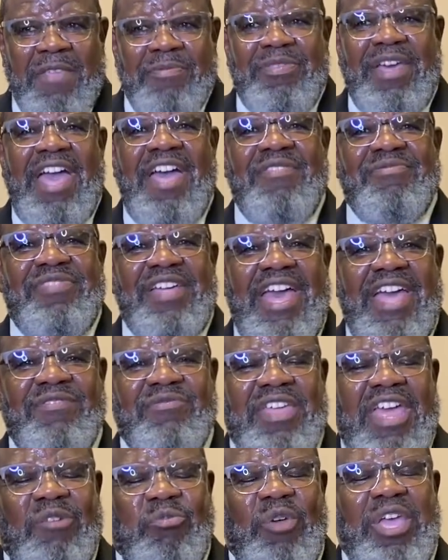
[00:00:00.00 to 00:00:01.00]
That that
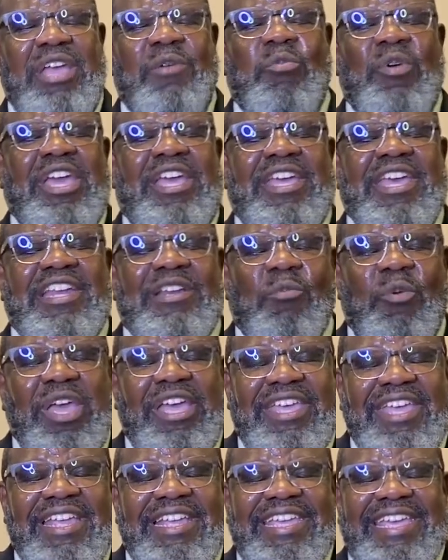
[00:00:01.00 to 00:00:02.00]
that we, we can we
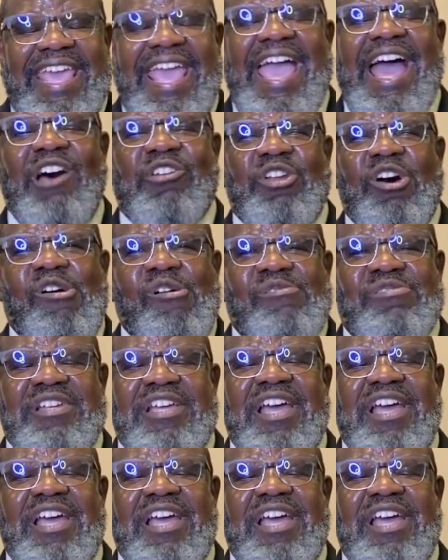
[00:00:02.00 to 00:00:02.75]
can count on